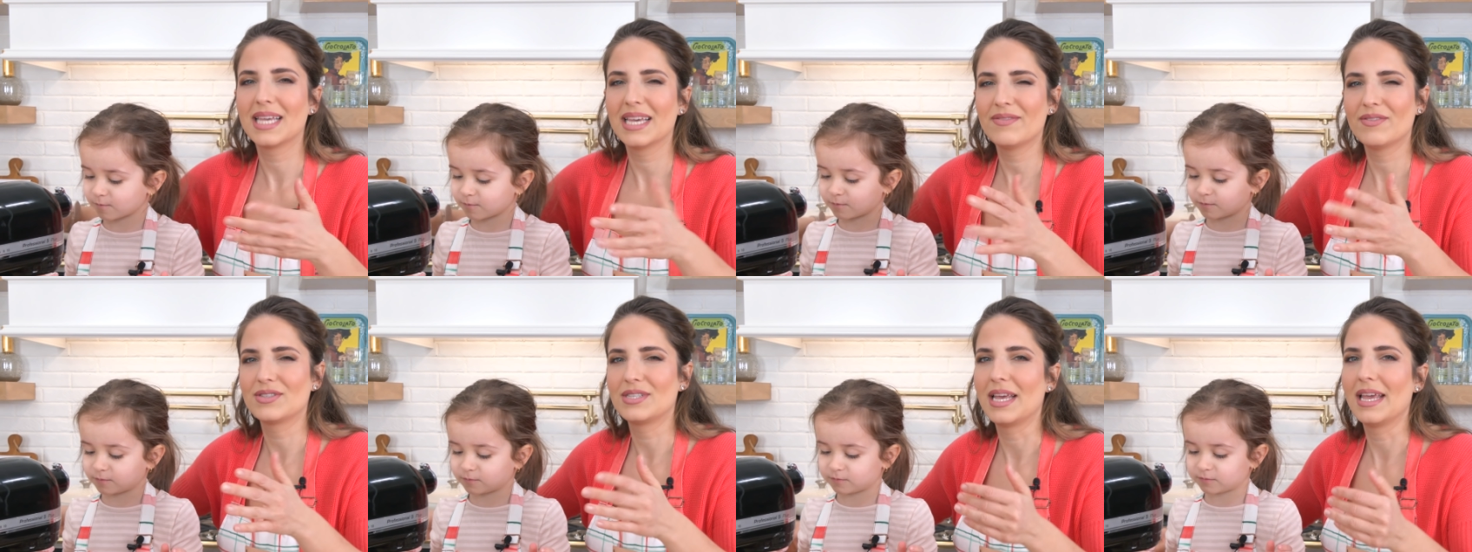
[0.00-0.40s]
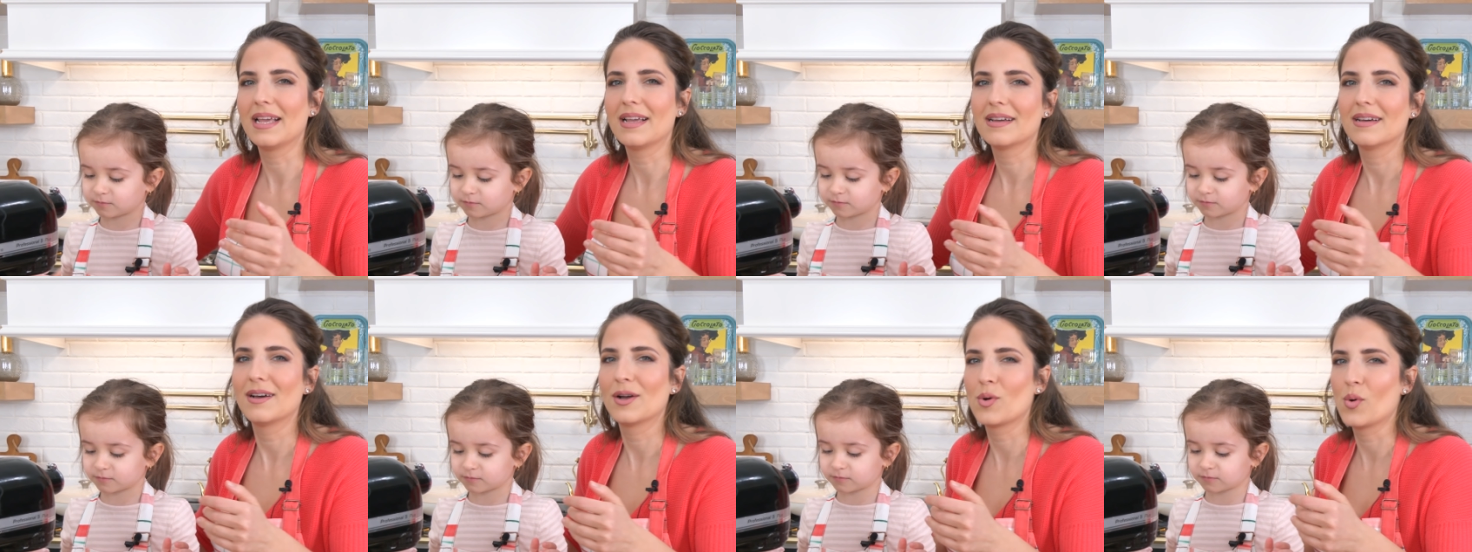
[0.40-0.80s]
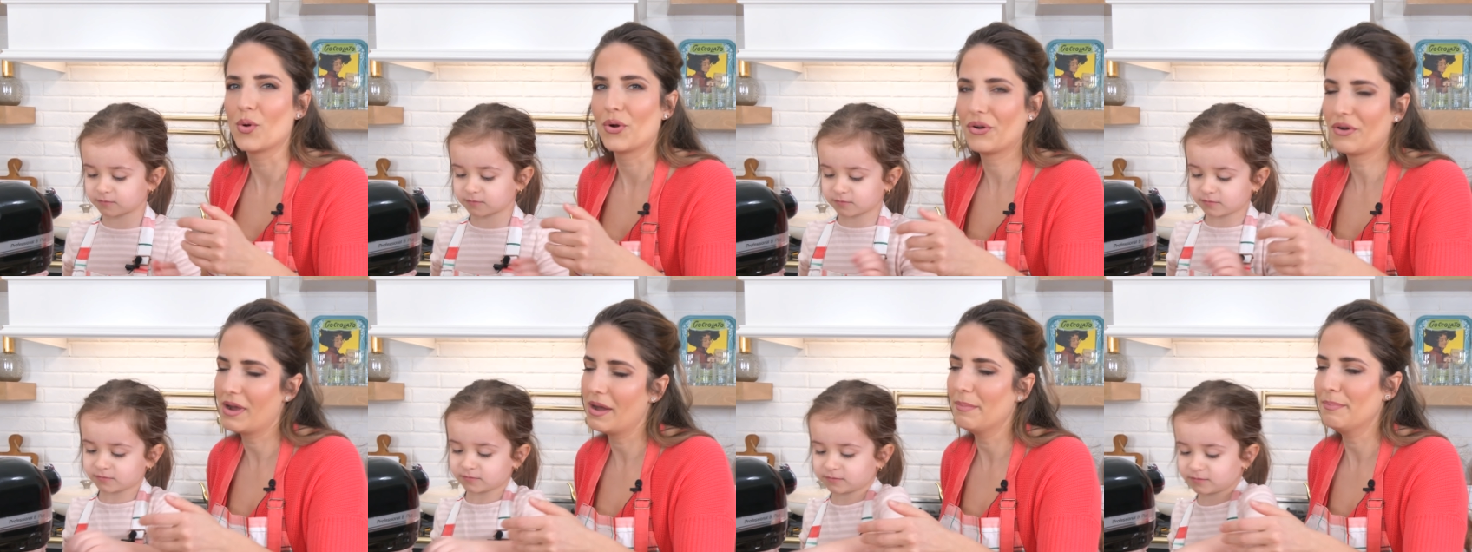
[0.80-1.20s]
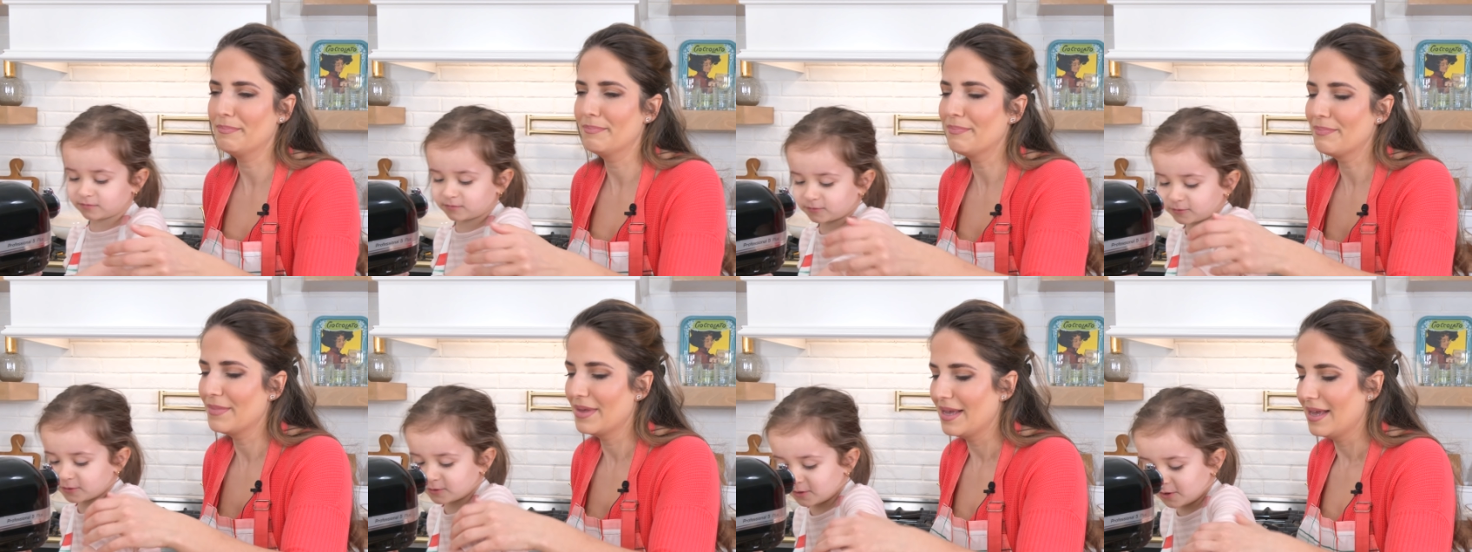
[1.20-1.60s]
Speaker 1: give or take a quarter cup.
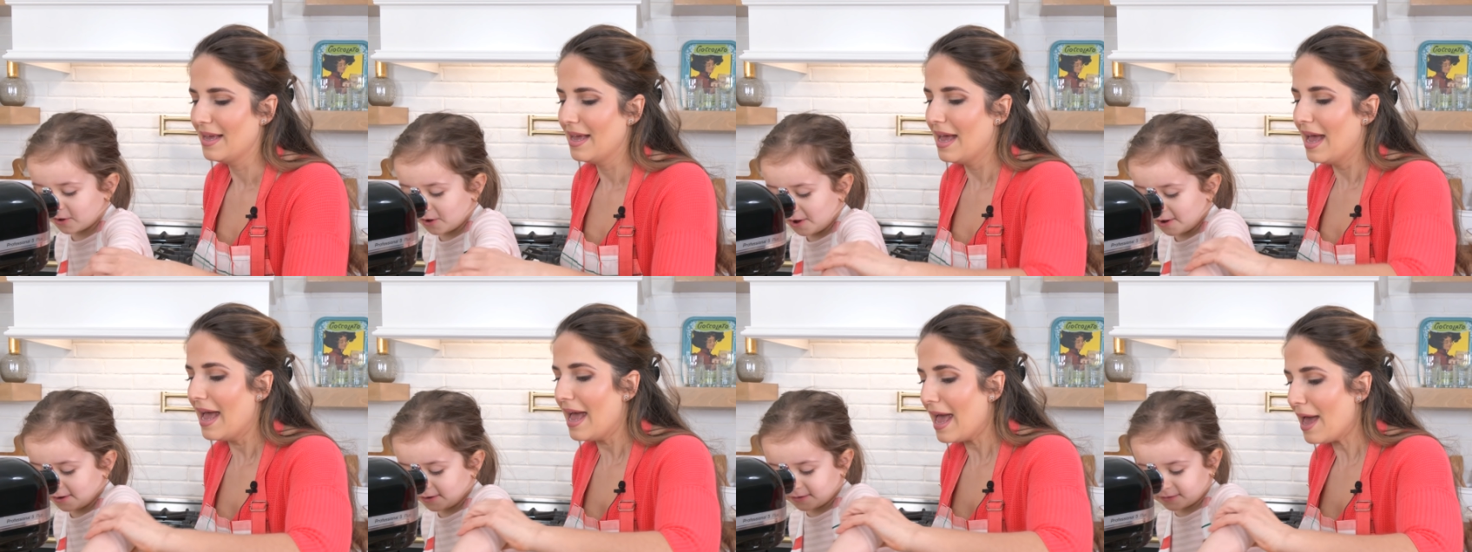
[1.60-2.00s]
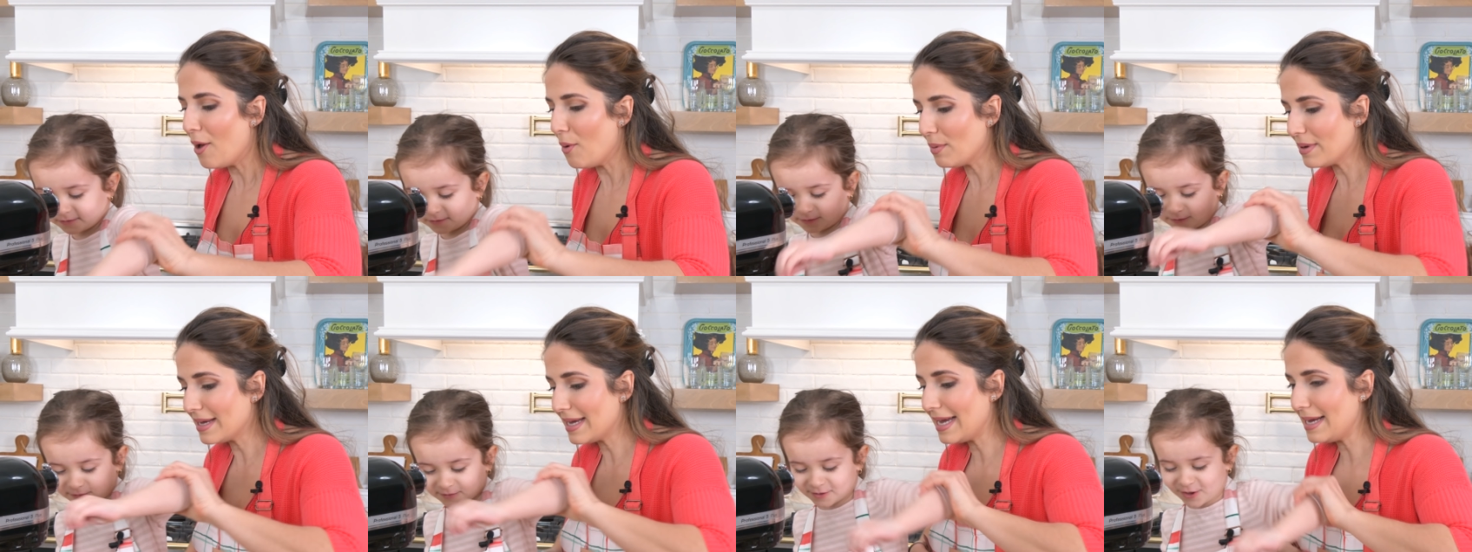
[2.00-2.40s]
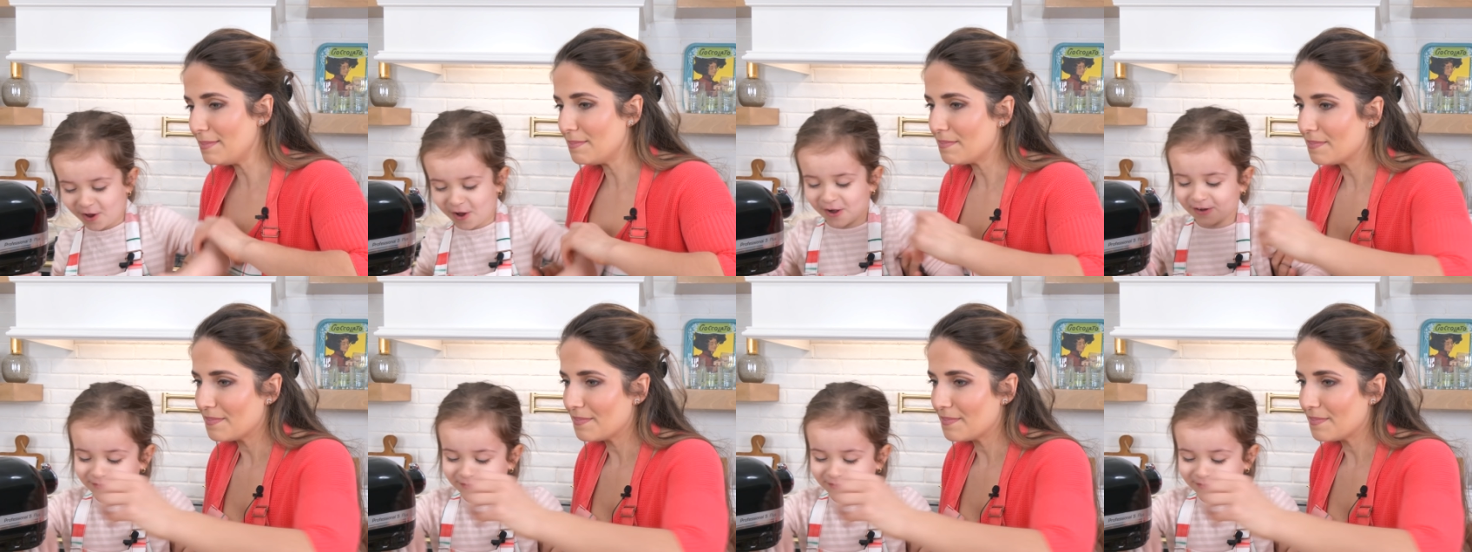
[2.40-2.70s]
Okay.